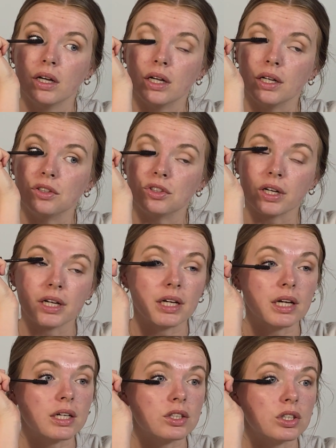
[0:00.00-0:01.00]
and try and
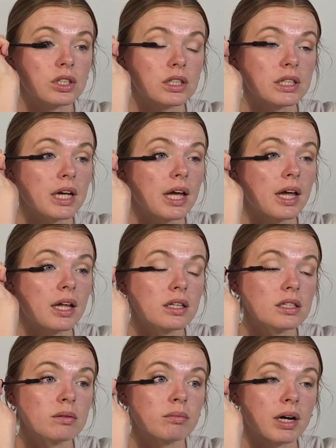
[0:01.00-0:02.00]
get just the
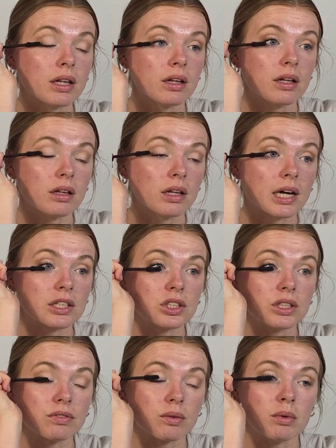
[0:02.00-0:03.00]
ends of my
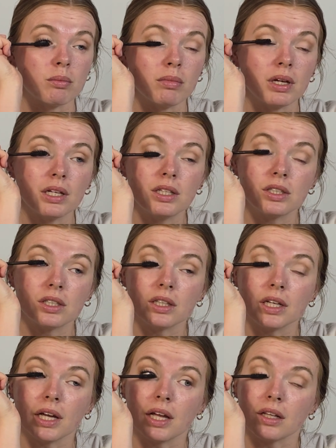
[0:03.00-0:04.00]
lashes, from the mids to
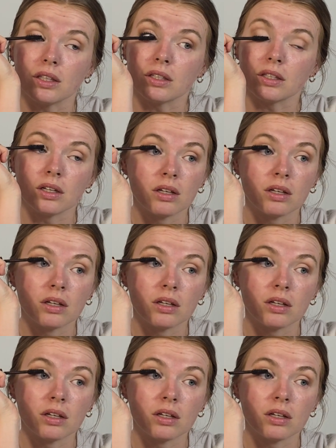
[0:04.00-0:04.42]
the ends,